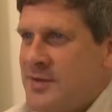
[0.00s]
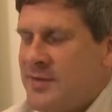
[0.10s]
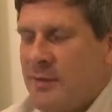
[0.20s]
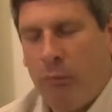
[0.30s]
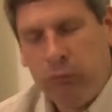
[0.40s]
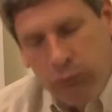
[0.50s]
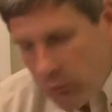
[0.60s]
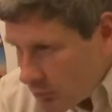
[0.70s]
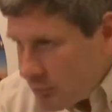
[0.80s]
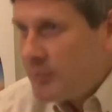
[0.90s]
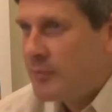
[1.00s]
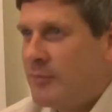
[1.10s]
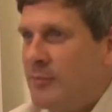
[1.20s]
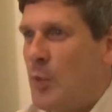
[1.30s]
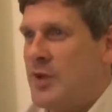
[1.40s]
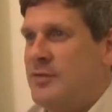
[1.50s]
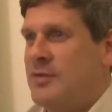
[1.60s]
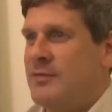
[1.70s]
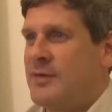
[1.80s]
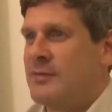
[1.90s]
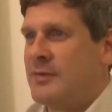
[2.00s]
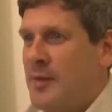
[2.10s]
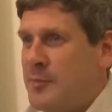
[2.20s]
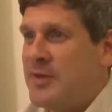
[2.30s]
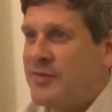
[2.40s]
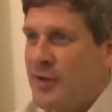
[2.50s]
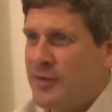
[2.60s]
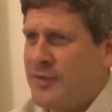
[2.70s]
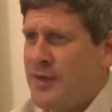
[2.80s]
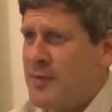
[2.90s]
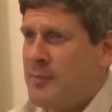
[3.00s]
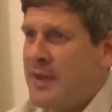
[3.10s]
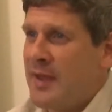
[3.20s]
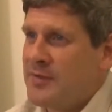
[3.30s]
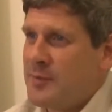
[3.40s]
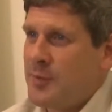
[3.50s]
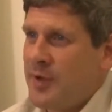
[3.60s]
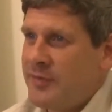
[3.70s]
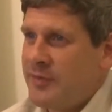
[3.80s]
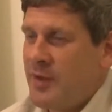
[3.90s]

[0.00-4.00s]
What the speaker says: I said, way too difficult. Let me start in a big enterprise.